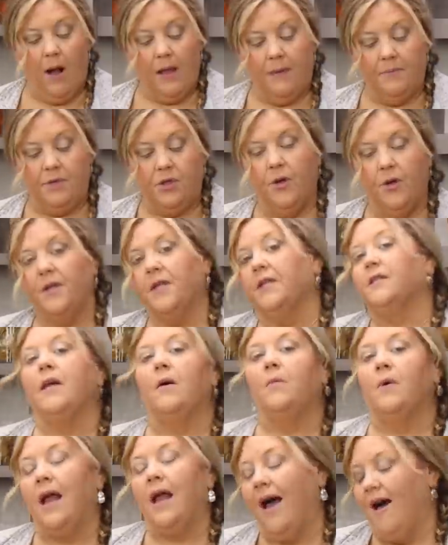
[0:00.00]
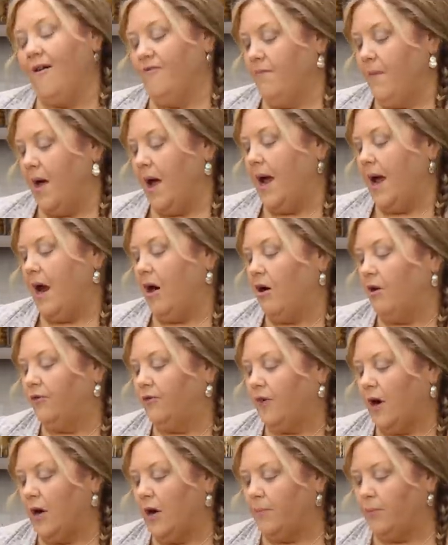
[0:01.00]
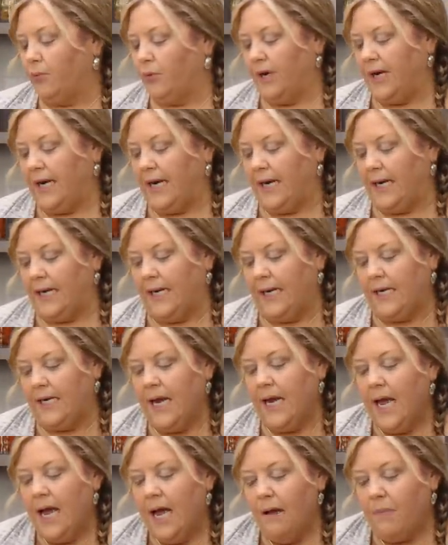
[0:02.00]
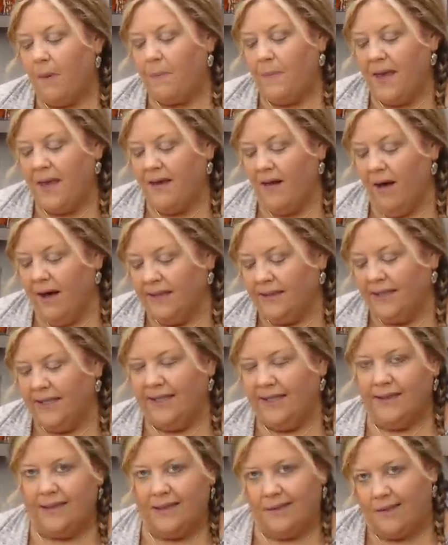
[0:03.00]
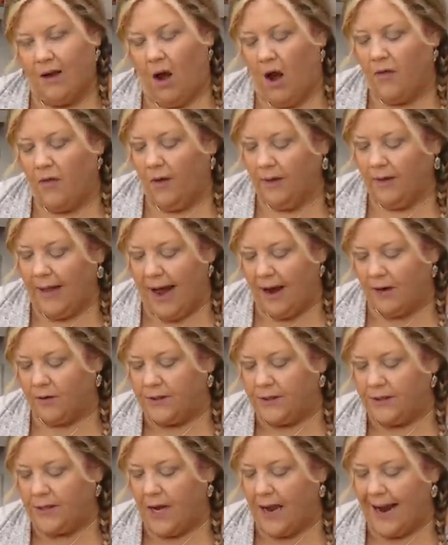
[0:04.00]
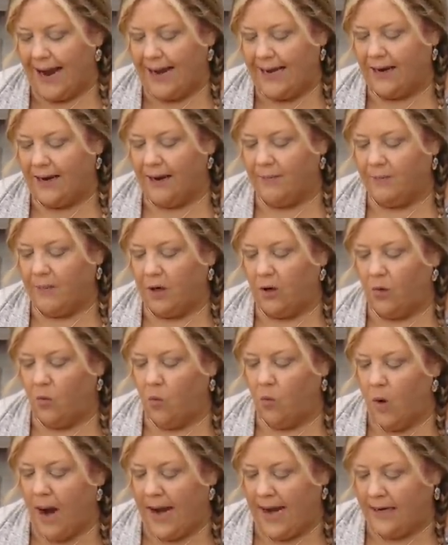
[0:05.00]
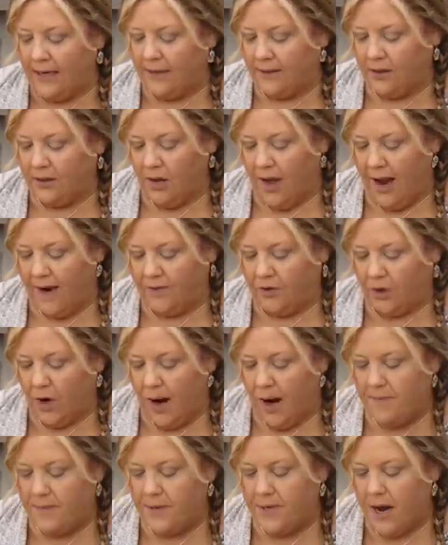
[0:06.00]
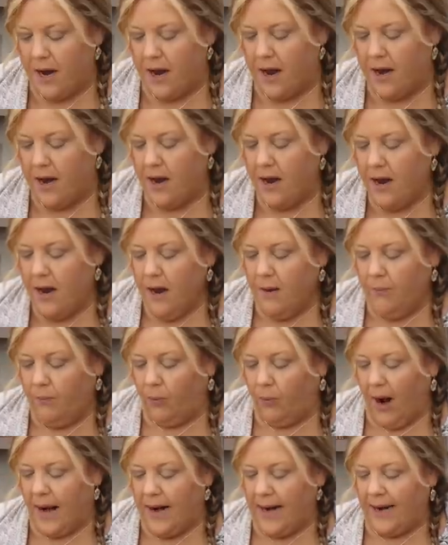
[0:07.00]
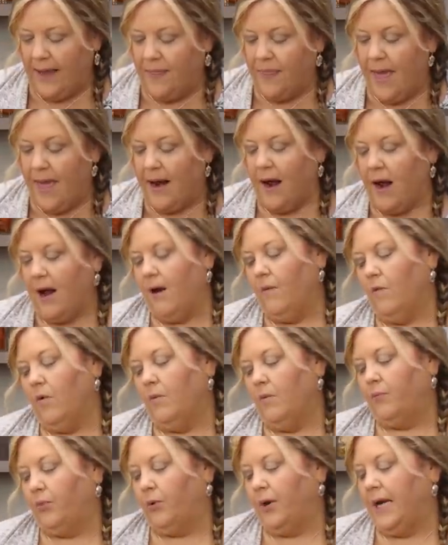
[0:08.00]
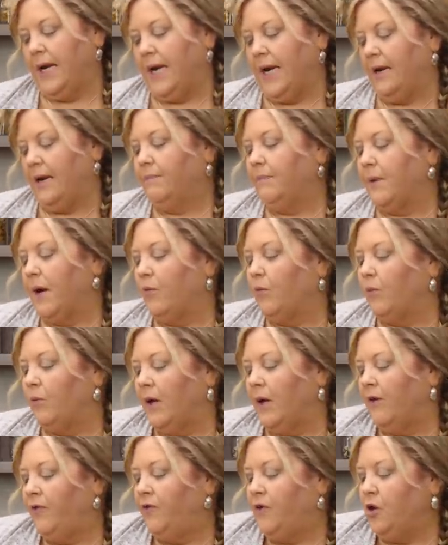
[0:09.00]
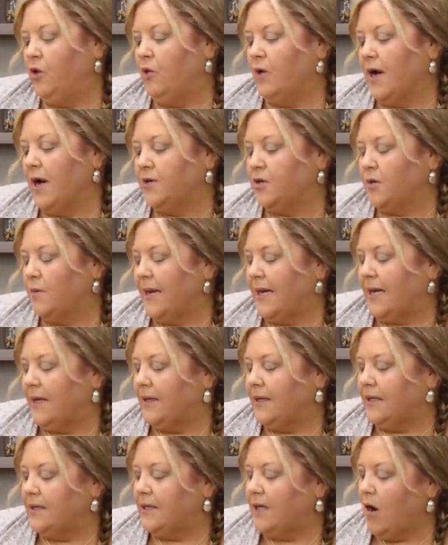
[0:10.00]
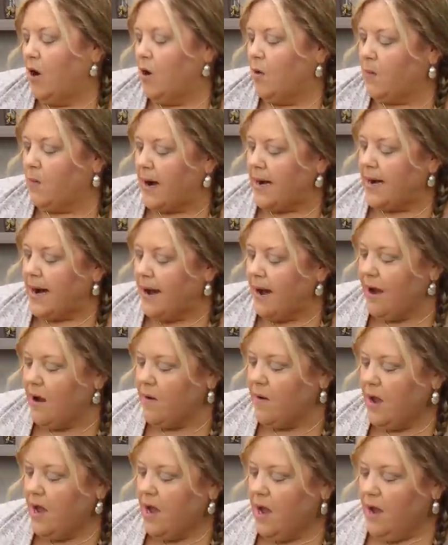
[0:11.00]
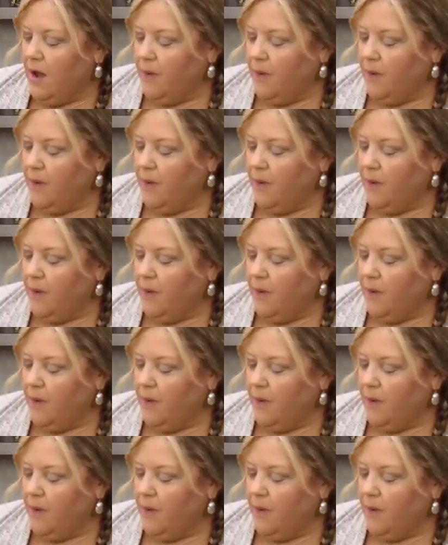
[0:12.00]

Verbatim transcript: while I'm doing this, I would have my air fryer preheated, but because it is on the loud side, I'm gonna wait until after I'm done breading and then I will preheat. But if you guys are making this at home right now,